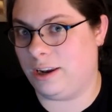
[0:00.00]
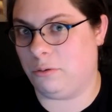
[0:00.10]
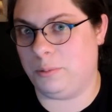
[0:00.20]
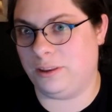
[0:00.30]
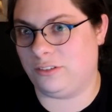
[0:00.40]

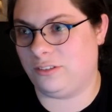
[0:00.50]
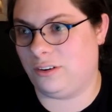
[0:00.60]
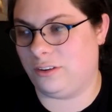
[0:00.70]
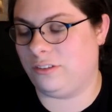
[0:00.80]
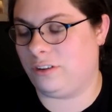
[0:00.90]
Today will be
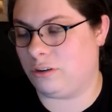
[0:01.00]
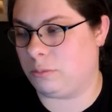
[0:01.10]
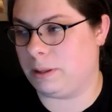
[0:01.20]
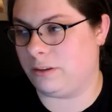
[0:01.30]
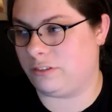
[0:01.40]
this, or this
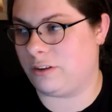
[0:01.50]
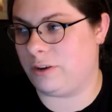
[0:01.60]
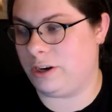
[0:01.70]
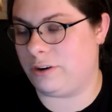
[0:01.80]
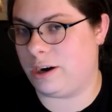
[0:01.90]
year will be the
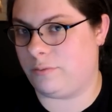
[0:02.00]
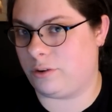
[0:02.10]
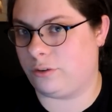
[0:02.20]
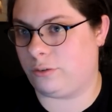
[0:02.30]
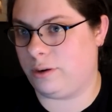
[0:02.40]
seven year
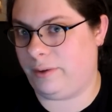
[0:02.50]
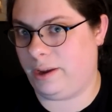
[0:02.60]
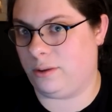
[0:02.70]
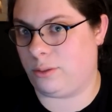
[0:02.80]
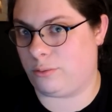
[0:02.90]
anniversary
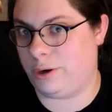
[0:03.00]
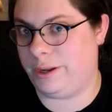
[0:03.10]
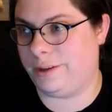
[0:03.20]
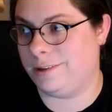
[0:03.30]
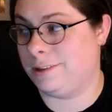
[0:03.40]
of Halo
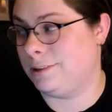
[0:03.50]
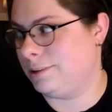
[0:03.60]
Three.